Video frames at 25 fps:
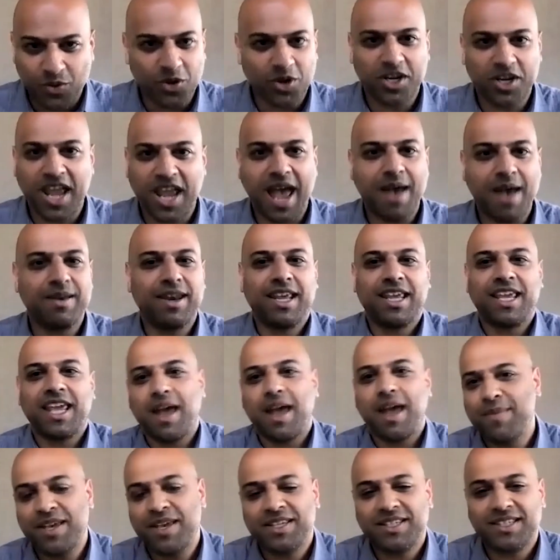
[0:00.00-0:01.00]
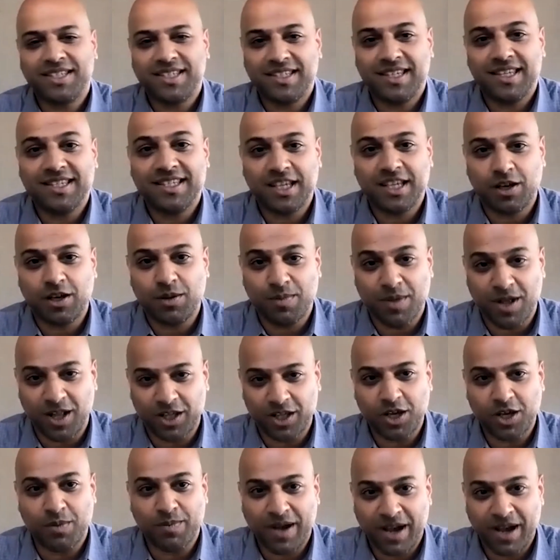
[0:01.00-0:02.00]
organic chemists and single
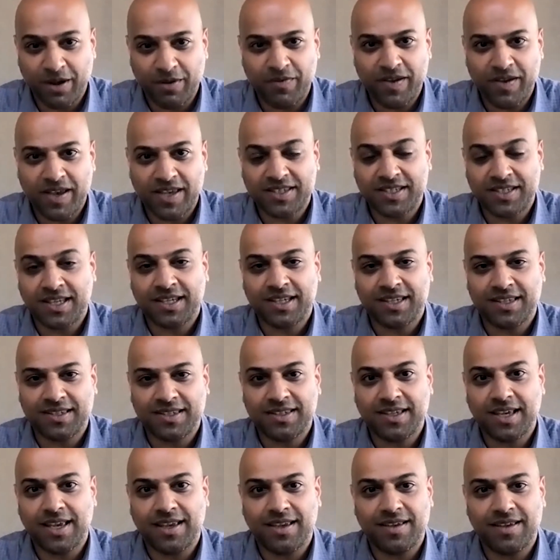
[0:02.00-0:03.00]
molecule biophysics,